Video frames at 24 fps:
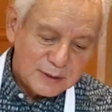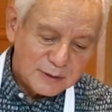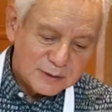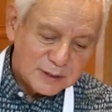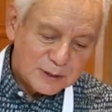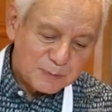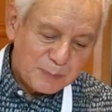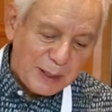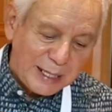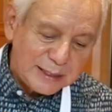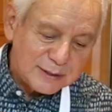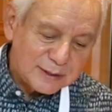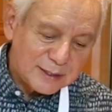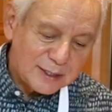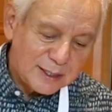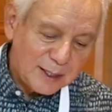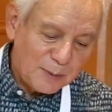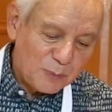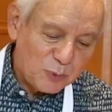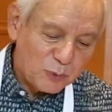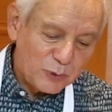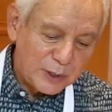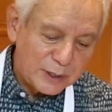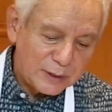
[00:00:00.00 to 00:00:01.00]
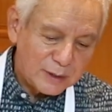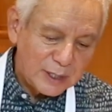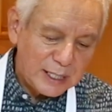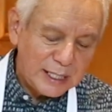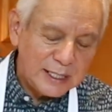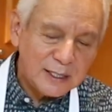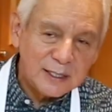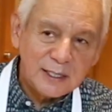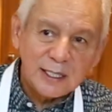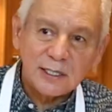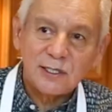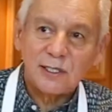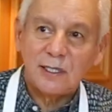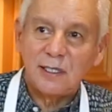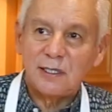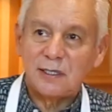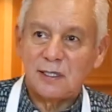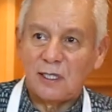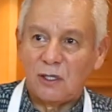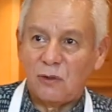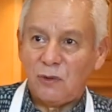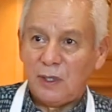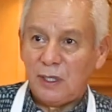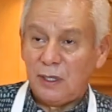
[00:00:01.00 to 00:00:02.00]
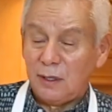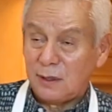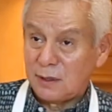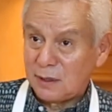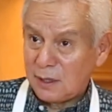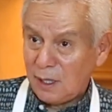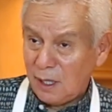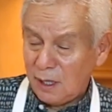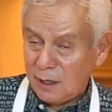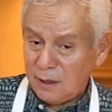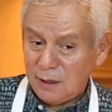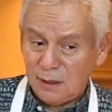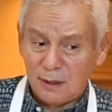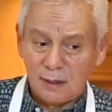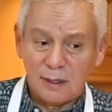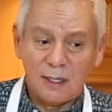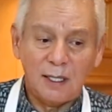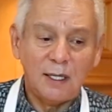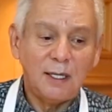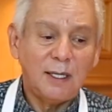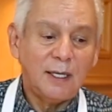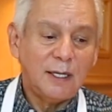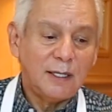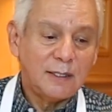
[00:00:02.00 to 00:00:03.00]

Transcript: spice it up with indigenous ingredients, onion,